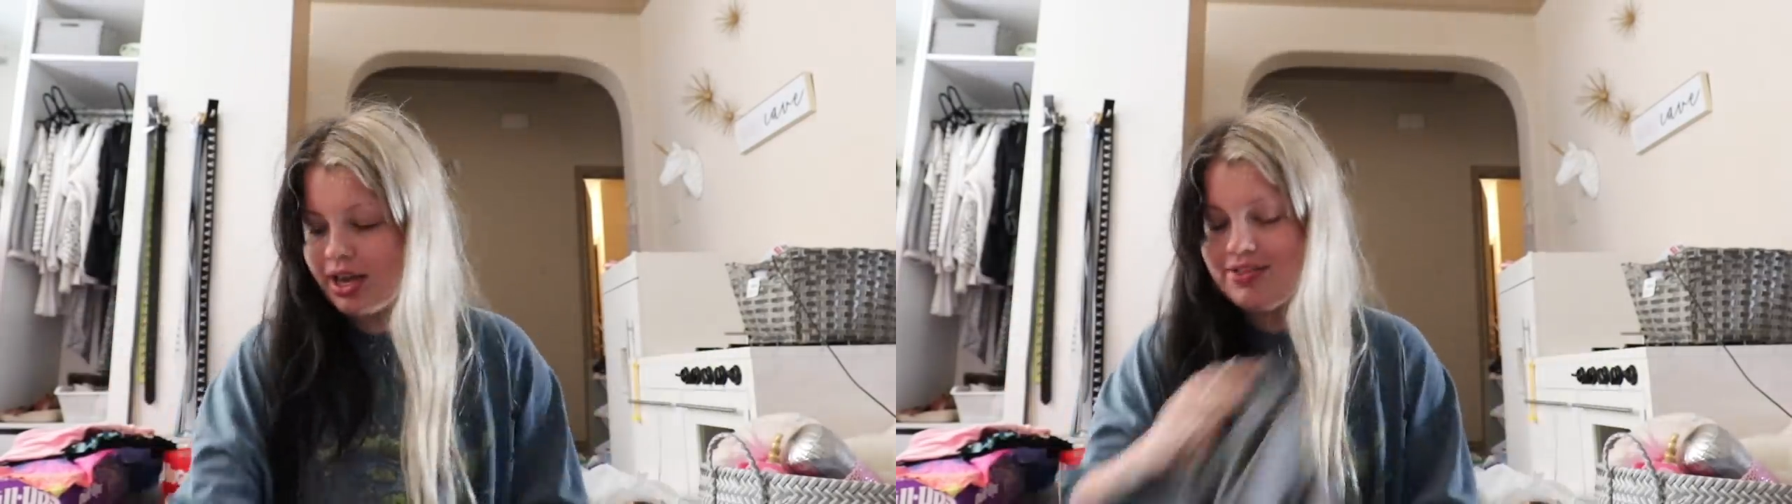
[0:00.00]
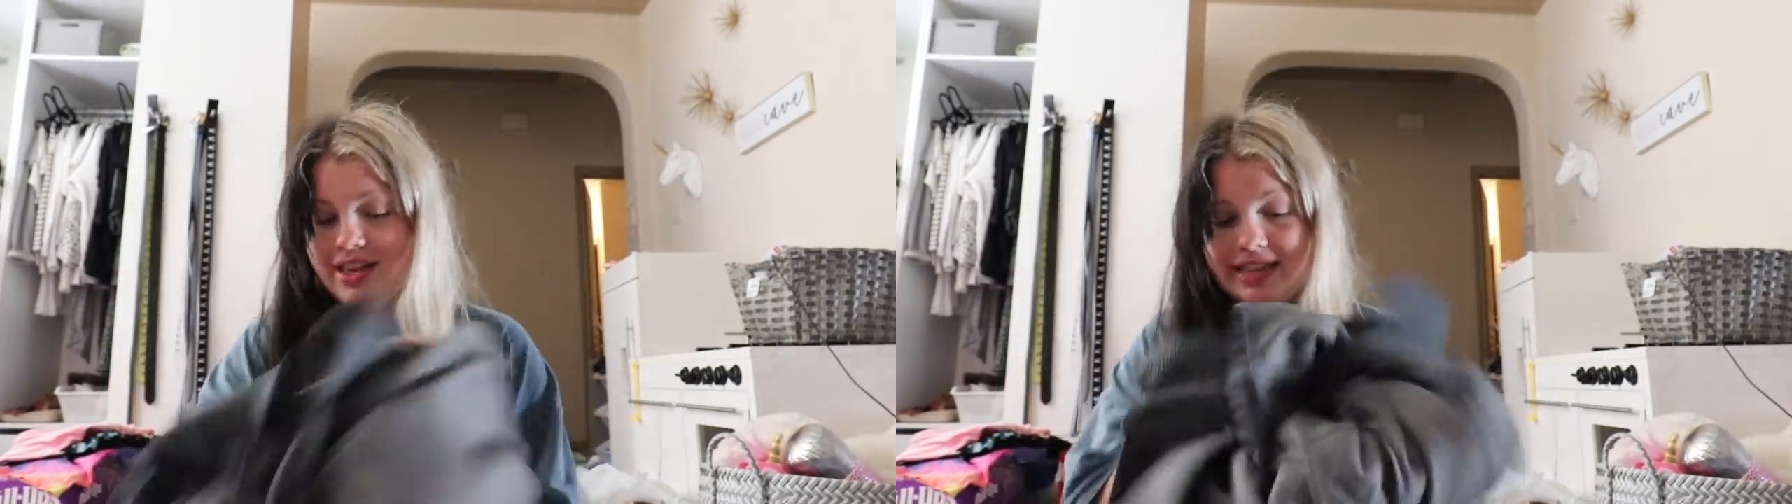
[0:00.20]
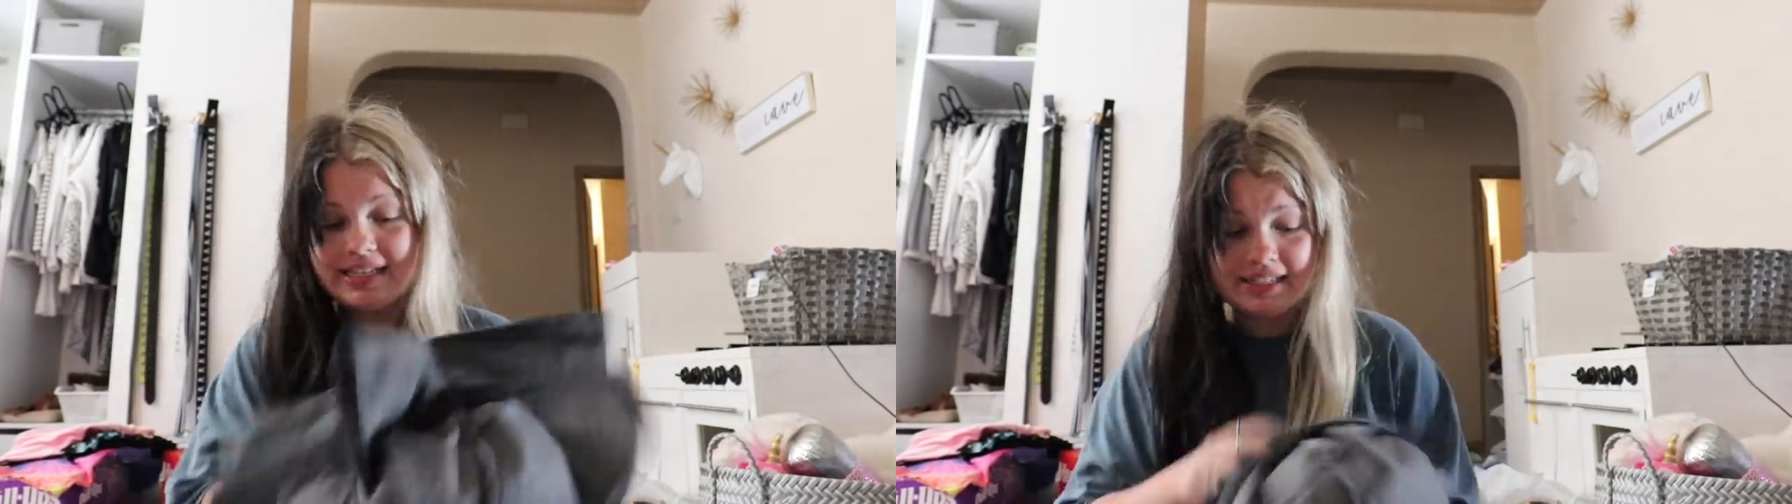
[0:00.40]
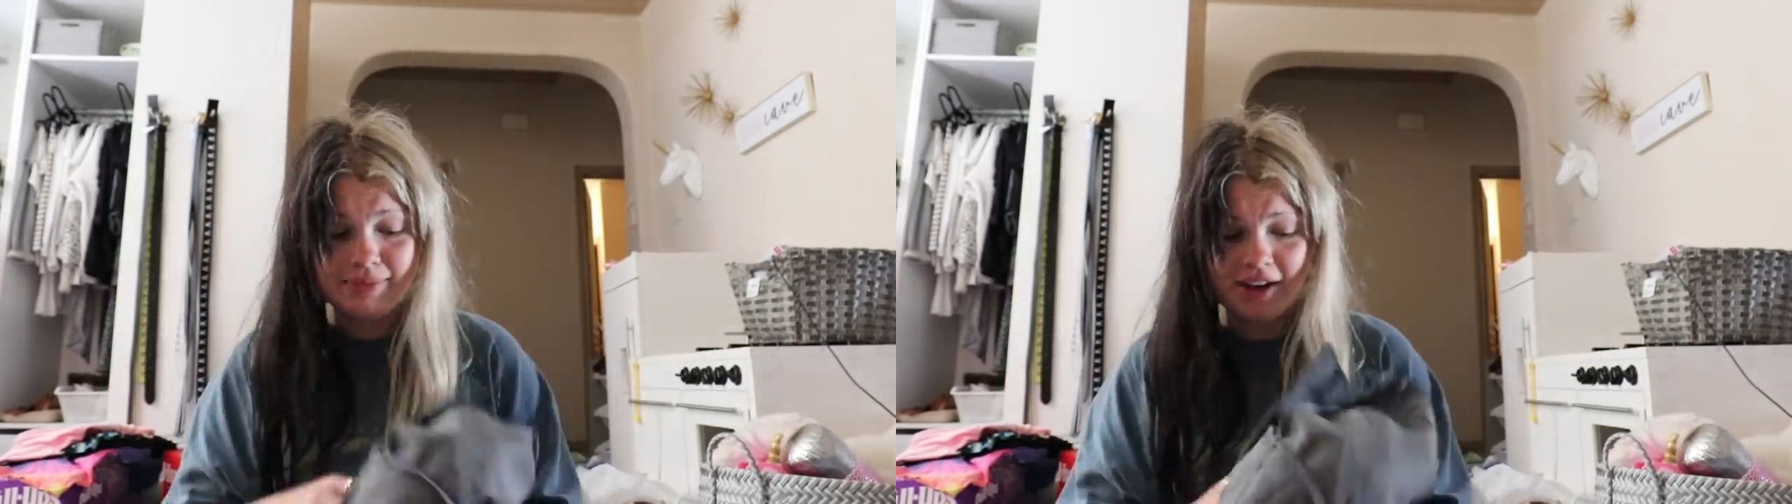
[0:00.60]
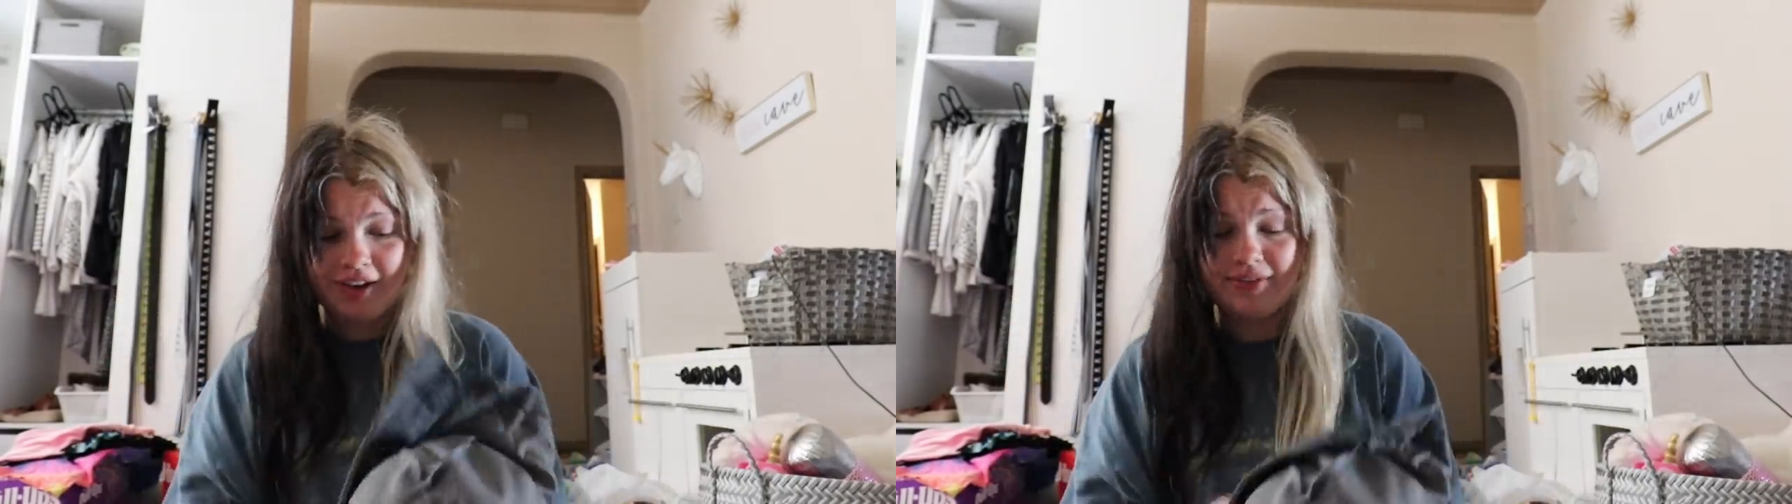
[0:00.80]
And then this is
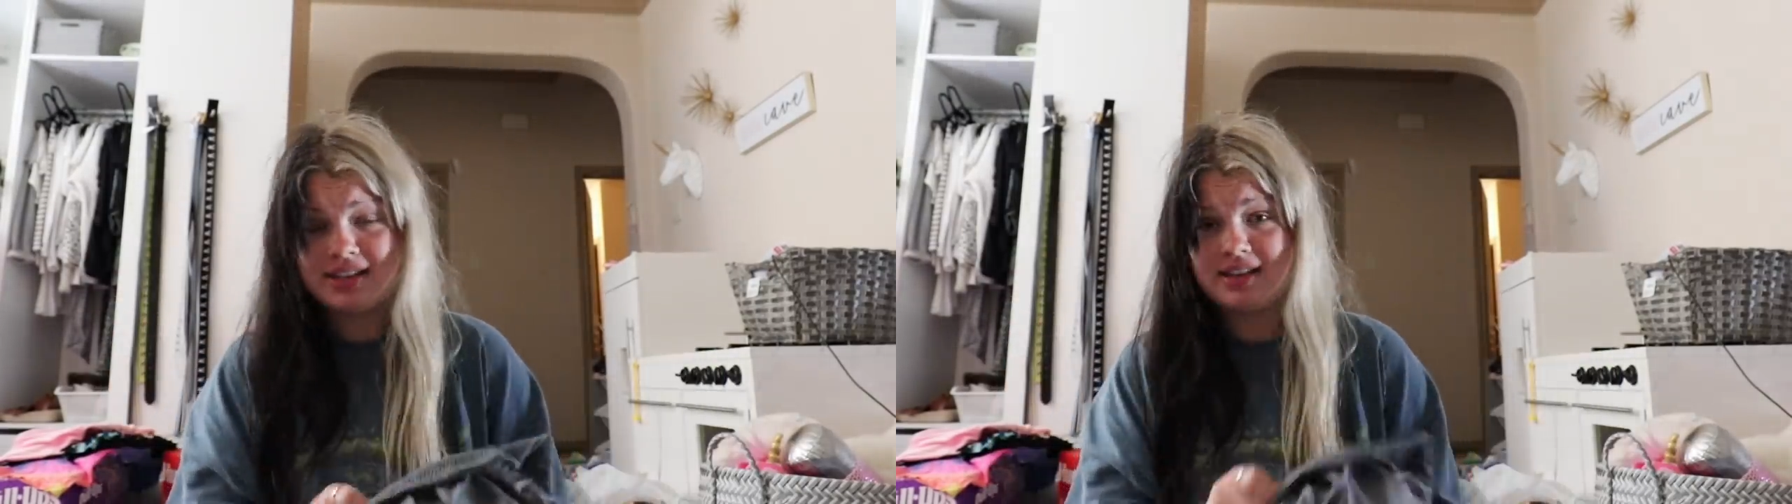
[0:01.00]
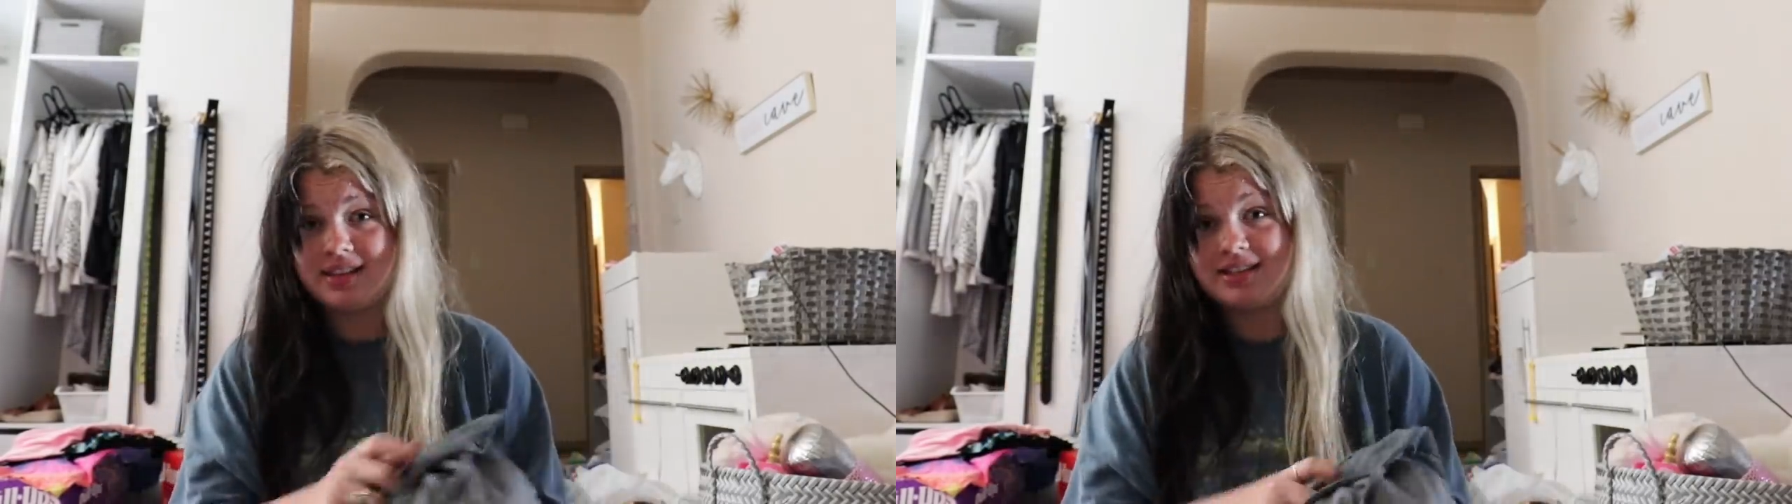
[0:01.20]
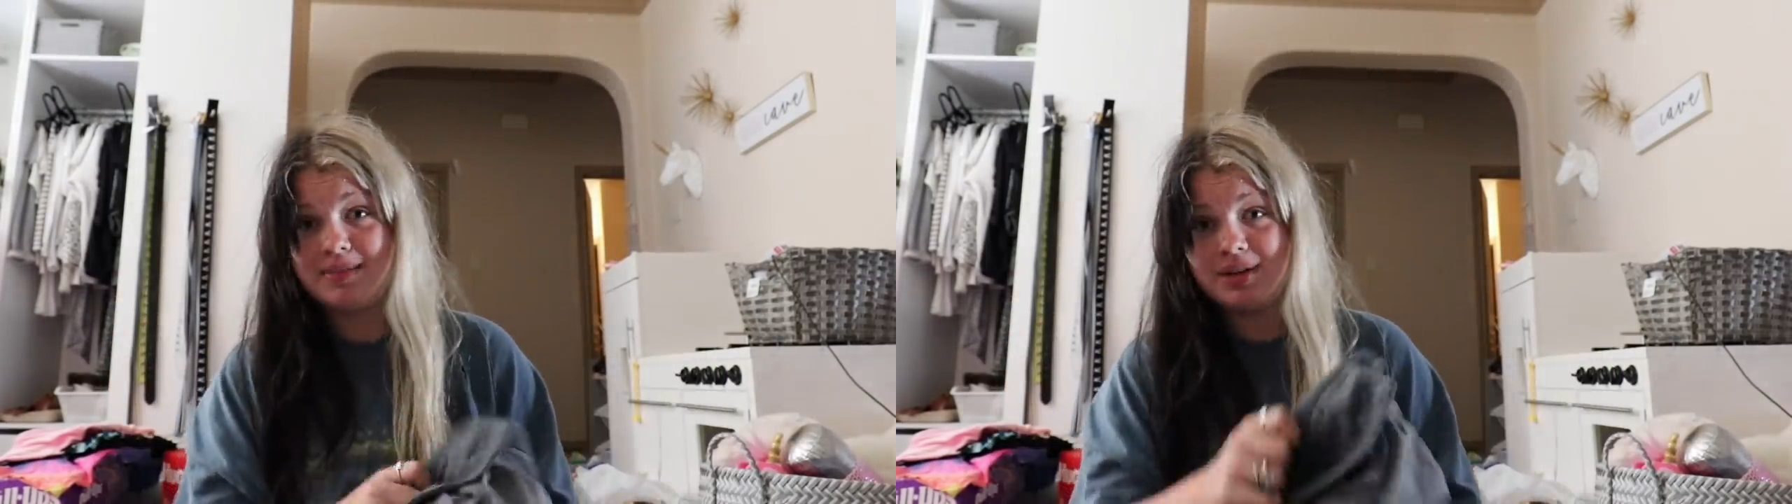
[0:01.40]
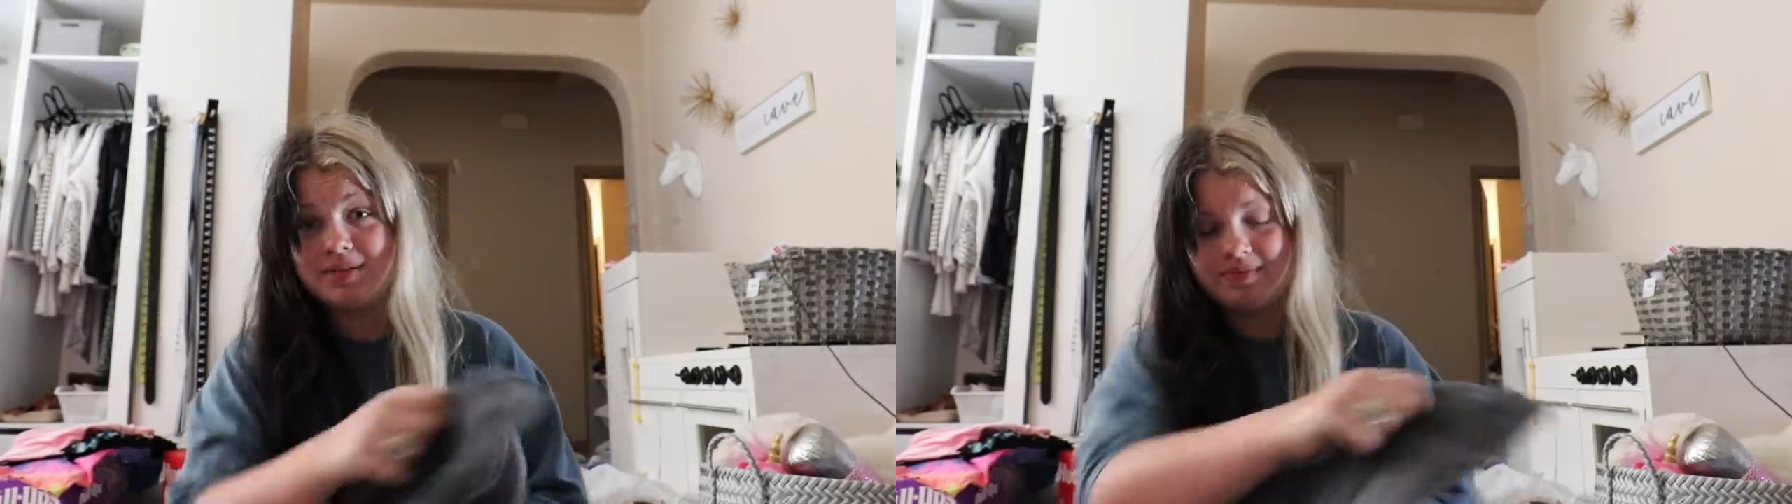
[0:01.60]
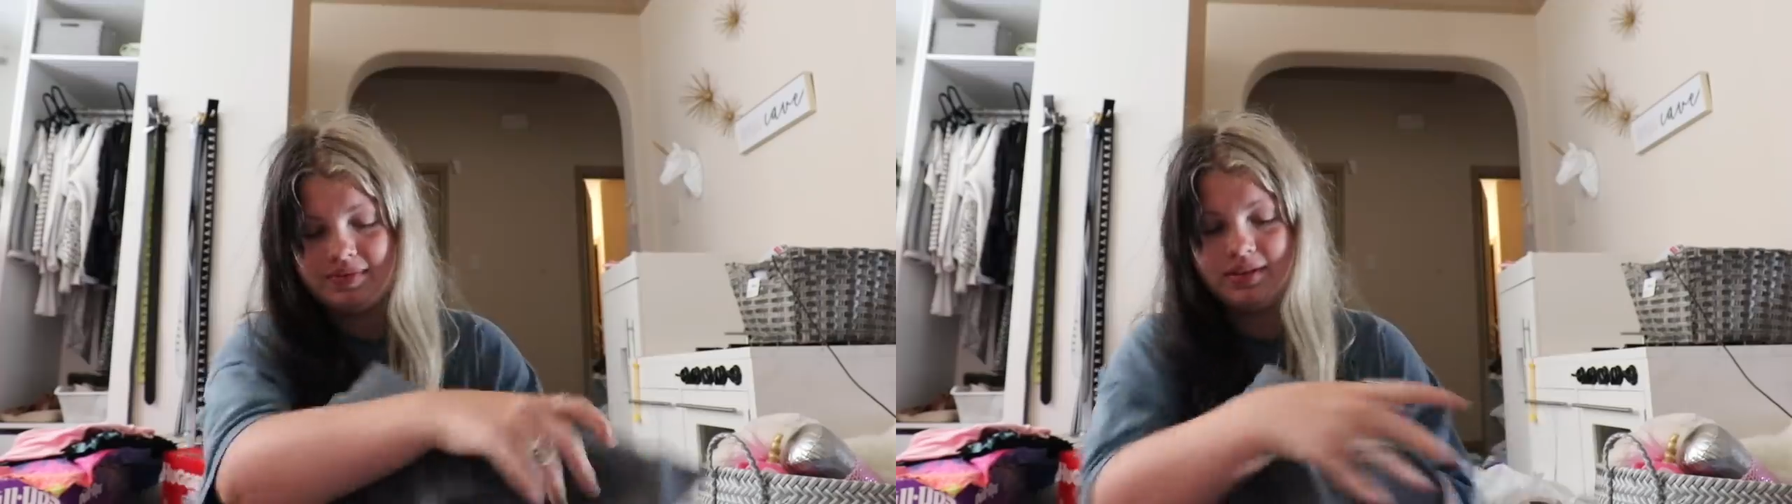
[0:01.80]
my favorite thing they sent me.